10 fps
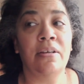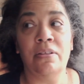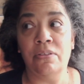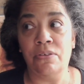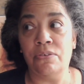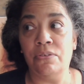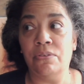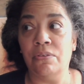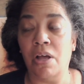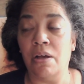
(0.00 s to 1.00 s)
a
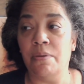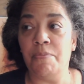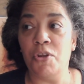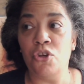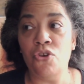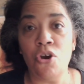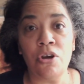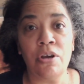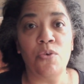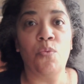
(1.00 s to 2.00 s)
little
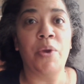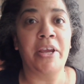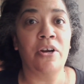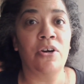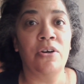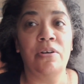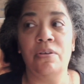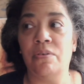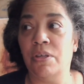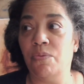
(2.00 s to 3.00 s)
nook where
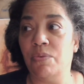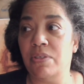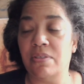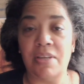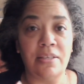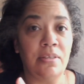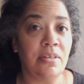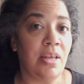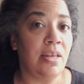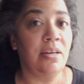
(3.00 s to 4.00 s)
it was
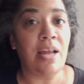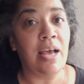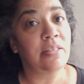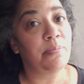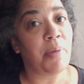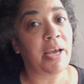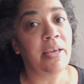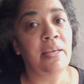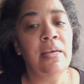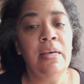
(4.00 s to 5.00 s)
designated as my